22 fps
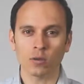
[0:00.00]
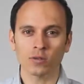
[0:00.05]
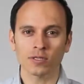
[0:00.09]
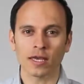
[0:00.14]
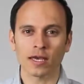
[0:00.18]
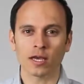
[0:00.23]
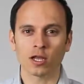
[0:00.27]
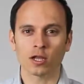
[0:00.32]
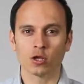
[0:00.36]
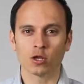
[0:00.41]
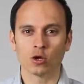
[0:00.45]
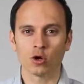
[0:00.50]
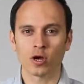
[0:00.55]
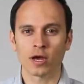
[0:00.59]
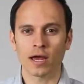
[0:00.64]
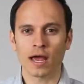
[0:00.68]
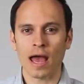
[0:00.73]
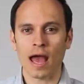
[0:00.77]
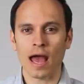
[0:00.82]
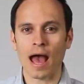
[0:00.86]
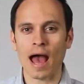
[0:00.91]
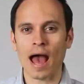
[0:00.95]
take a look
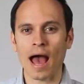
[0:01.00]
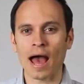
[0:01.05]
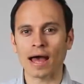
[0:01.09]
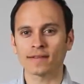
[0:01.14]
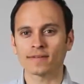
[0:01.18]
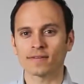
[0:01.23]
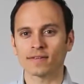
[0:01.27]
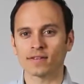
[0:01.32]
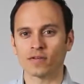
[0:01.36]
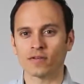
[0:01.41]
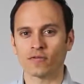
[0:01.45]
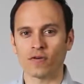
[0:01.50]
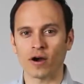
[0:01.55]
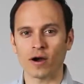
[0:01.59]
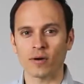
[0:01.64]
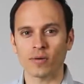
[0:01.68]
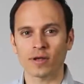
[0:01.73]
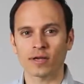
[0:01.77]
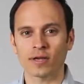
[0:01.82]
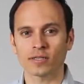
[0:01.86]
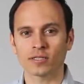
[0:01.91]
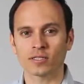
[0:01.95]
at the
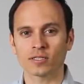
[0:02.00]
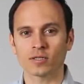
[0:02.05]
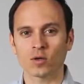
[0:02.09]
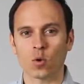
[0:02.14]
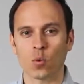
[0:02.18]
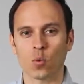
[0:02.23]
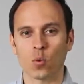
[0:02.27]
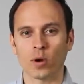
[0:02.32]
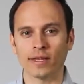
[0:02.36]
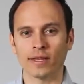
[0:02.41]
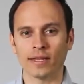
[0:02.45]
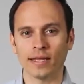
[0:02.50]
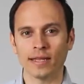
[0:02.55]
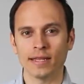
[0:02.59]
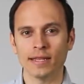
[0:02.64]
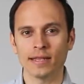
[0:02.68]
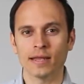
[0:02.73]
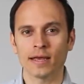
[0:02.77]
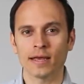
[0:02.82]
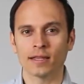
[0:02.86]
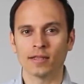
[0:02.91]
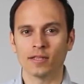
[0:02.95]
variants
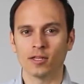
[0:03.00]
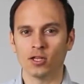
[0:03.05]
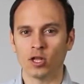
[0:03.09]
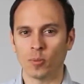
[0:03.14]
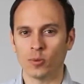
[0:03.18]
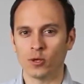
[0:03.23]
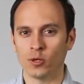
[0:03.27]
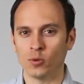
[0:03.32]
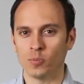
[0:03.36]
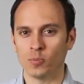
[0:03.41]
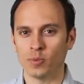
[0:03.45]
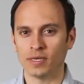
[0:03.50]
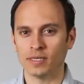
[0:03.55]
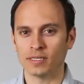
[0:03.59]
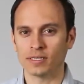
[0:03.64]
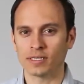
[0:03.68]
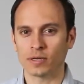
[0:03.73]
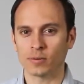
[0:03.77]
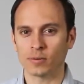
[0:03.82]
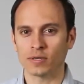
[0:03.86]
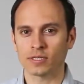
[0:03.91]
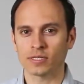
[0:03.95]
within the WP
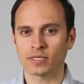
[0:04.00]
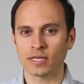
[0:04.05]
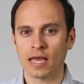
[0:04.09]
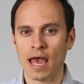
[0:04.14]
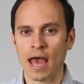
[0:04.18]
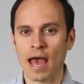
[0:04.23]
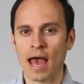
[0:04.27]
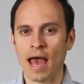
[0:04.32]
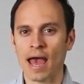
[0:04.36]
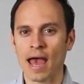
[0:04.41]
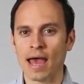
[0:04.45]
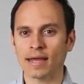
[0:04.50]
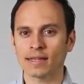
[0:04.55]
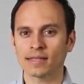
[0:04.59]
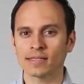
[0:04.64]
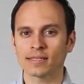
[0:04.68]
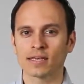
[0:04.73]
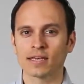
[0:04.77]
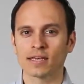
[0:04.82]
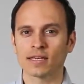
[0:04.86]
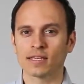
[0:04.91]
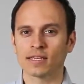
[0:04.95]
series and
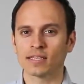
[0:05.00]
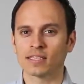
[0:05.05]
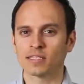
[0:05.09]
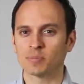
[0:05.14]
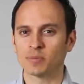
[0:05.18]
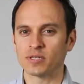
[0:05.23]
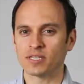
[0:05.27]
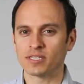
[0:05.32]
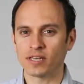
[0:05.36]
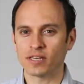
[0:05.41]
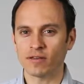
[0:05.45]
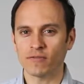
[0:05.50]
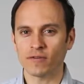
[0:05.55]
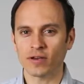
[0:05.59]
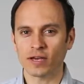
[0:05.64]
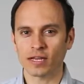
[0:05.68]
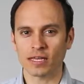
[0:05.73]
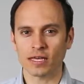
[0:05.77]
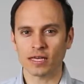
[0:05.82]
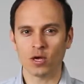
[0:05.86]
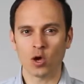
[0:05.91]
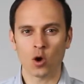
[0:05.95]

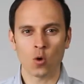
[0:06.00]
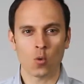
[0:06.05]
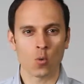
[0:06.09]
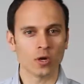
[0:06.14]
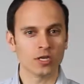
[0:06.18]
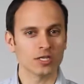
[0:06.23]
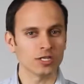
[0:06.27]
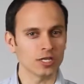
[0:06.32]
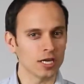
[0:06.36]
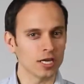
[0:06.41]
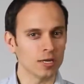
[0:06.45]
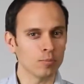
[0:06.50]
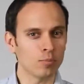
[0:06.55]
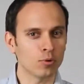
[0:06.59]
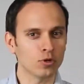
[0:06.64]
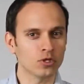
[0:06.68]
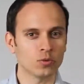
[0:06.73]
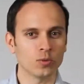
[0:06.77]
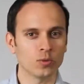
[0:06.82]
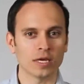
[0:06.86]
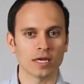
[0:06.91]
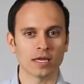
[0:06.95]
specifically which inputs
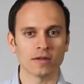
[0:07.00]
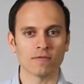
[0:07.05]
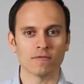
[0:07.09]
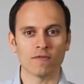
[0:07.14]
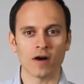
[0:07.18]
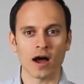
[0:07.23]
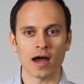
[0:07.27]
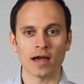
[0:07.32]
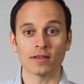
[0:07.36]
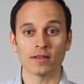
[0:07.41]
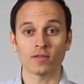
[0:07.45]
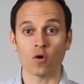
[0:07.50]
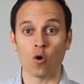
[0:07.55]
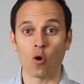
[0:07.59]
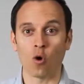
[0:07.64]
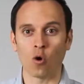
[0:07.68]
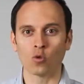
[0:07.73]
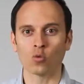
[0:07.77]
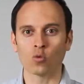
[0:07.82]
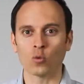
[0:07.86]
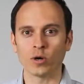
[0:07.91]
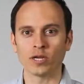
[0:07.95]
we can find
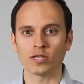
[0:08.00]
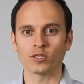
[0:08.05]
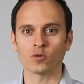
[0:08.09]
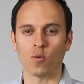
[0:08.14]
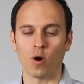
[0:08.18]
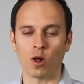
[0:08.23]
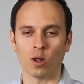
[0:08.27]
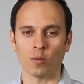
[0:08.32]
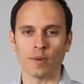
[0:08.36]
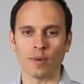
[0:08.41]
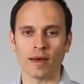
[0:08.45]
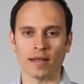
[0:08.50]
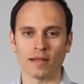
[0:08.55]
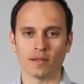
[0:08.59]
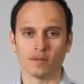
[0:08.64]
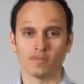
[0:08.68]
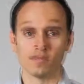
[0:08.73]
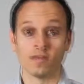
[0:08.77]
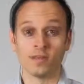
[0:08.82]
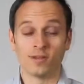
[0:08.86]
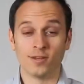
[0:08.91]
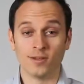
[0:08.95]
on which wall panel.
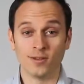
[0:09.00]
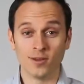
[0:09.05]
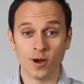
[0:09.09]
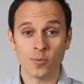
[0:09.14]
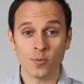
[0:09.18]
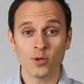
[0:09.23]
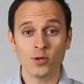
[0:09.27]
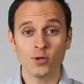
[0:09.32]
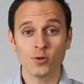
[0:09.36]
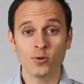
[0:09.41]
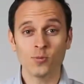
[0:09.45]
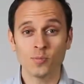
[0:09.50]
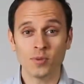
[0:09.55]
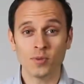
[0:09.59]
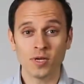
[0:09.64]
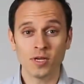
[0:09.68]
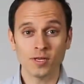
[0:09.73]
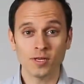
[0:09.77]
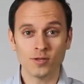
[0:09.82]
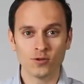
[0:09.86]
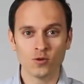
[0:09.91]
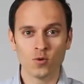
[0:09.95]
The
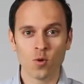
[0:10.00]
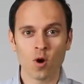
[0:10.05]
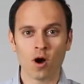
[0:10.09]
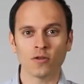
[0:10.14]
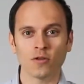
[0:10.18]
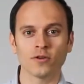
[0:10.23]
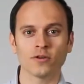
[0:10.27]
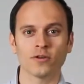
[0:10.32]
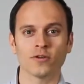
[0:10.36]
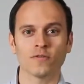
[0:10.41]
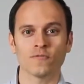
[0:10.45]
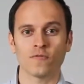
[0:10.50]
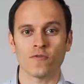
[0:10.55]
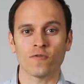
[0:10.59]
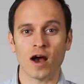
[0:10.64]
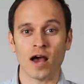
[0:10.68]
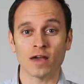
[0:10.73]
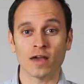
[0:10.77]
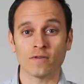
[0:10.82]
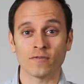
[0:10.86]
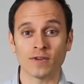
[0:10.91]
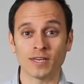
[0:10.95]

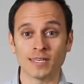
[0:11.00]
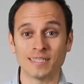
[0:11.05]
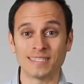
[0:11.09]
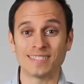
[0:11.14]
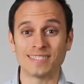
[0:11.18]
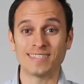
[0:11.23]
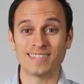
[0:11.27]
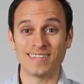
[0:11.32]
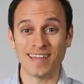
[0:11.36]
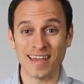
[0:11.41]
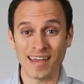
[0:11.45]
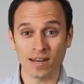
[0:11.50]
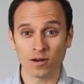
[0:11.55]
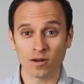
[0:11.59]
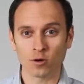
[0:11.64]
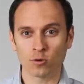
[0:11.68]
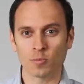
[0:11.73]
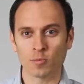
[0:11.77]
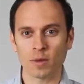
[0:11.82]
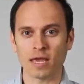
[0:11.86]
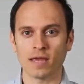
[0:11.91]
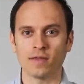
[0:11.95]
WP205 is
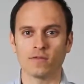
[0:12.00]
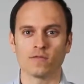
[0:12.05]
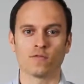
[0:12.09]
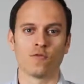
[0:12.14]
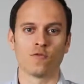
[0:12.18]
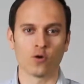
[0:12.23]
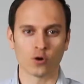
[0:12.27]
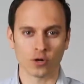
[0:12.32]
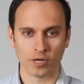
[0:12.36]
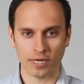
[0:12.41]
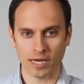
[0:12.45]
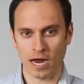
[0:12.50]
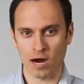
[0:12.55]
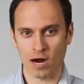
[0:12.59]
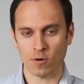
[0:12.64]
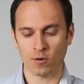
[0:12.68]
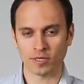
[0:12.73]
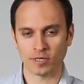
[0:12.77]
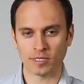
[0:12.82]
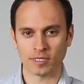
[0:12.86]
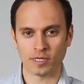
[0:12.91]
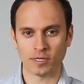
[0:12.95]
tailor-made for the
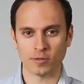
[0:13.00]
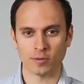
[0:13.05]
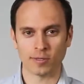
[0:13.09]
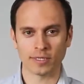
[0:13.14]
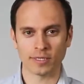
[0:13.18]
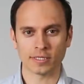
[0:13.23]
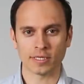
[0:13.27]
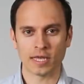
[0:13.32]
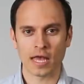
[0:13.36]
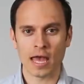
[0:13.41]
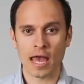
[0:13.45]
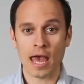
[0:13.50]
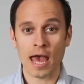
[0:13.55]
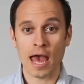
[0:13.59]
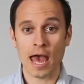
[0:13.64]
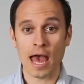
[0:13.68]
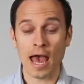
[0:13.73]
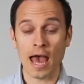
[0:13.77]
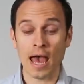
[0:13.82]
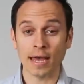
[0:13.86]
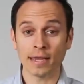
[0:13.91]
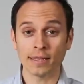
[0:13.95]
AURA series
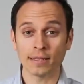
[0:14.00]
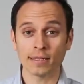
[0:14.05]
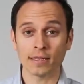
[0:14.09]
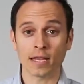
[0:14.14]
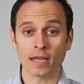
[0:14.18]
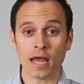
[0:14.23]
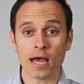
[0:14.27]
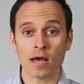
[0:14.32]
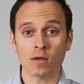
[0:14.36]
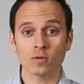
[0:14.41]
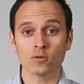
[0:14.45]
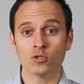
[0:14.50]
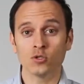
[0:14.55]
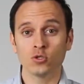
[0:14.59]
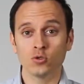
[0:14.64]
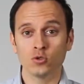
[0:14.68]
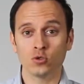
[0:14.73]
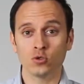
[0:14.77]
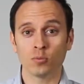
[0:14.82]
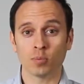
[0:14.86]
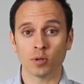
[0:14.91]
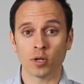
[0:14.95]
and allows you
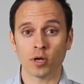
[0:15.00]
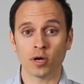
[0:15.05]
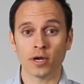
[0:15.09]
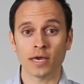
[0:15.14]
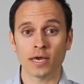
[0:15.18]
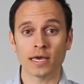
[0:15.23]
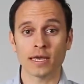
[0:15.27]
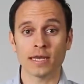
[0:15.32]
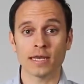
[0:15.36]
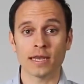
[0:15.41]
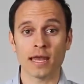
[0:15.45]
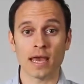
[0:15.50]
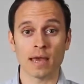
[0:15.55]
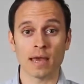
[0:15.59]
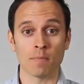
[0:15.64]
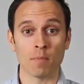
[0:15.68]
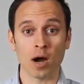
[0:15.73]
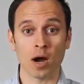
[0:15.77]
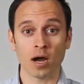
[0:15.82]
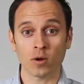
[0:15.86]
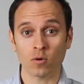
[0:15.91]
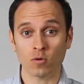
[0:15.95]
to plug in a
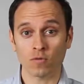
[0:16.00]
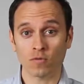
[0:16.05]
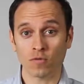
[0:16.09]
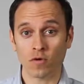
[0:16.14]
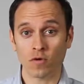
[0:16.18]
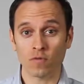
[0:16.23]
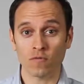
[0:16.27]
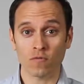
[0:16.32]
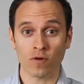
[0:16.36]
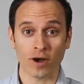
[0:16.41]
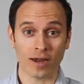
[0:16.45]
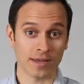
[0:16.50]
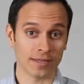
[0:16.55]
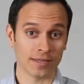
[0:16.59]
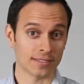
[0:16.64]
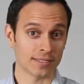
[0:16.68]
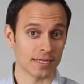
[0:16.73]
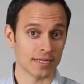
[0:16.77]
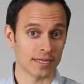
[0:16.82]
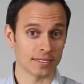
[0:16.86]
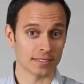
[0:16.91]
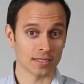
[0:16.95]
microphone via its
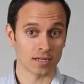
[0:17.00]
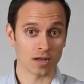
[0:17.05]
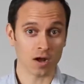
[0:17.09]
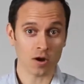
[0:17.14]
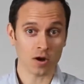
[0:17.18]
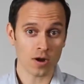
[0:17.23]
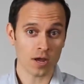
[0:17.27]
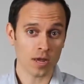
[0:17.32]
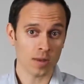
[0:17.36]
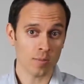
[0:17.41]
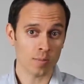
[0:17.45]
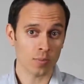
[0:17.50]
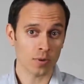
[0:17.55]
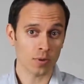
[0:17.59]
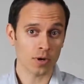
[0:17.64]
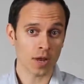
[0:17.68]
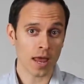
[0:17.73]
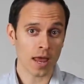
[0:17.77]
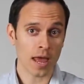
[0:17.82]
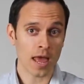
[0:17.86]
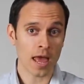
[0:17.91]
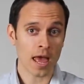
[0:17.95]
XLR
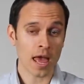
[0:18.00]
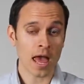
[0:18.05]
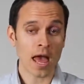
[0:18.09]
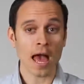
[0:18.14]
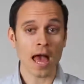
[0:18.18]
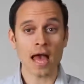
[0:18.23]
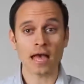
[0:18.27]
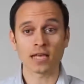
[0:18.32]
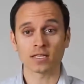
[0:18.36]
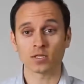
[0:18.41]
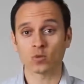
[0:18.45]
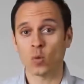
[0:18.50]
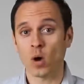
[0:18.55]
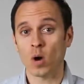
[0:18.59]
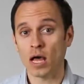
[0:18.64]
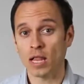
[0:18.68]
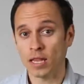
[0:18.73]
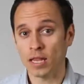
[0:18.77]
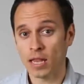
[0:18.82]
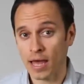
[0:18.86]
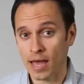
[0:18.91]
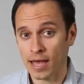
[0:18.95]
input as
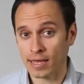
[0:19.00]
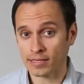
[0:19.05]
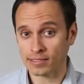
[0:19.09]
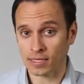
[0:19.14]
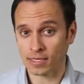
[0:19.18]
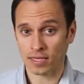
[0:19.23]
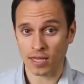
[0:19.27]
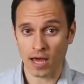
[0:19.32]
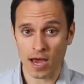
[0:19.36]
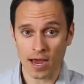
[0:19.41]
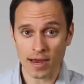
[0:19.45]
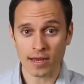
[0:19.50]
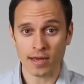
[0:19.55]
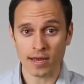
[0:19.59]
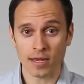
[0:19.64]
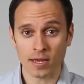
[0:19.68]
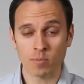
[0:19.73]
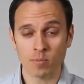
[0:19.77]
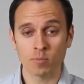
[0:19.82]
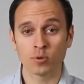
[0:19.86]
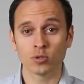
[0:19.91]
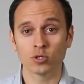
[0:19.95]
well as a line
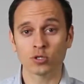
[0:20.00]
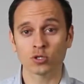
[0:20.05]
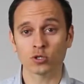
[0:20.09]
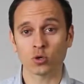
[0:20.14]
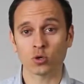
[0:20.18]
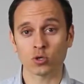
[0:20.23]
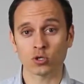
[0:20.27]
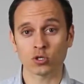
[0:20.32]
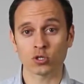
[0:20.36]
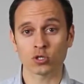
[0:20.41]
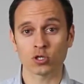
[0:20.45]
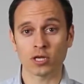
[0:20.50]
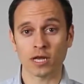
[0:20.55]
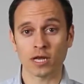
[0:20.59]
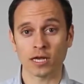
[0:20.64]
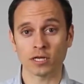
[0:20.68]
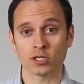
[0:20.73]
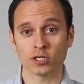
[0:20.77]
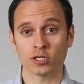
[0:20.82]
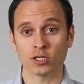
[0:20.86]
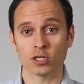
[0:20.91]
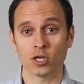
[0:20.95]
input source
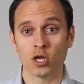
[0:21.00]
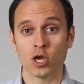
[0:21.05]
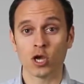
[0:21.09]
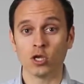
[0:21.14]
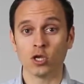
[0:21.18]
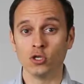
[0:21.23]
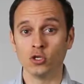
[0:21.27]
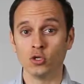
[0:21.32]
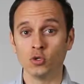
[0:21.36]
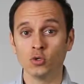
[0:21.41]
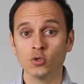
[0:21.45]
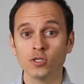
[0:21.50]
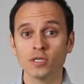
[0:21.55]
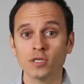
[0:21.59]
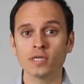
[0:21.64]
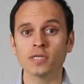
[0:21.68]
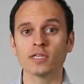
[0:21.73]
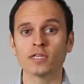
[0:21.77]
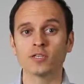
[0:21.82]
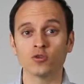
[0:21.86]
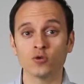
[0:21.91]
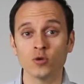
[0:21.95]
connection using
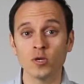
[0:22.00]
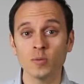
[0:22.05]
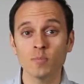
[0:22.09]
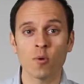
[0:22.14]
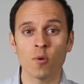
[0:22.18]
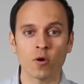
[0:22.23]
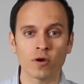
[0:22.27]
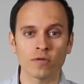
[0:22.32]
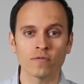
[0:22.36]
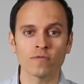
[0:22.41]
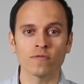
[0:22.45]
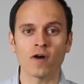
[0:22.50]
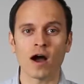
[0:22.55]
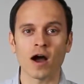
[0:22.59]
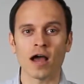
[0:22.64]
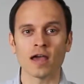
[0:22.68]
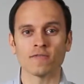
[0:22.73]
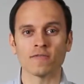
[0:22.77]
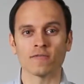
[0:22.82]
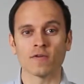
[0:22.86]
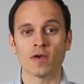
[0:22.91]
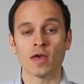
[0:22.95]
the
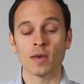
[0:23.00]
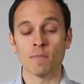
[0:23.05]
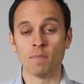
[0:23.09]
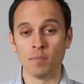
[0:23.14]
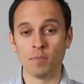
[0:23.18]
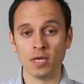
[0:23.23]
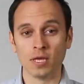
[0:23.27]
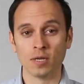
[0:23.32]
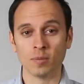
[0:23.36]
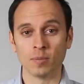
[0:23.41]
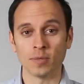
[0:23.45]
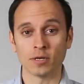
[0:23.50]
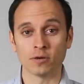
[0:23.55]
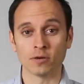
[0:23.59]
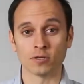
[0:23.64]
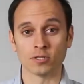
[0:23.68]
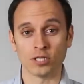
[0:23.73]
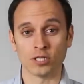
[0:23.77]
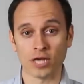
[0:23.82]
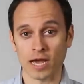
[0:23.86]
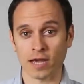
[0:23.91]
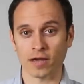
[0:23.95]
3.5mm
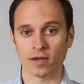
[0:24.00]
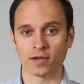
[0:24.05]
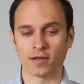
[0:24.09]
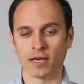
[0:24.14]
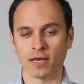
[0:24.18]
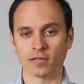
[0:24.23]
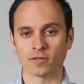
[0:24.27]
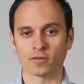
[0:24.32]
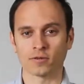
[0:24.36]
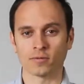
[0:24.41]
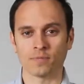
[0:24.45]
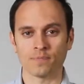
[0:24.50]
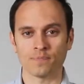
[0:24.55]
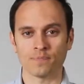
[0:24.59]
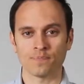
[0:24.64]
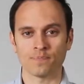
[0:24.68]
jack connector.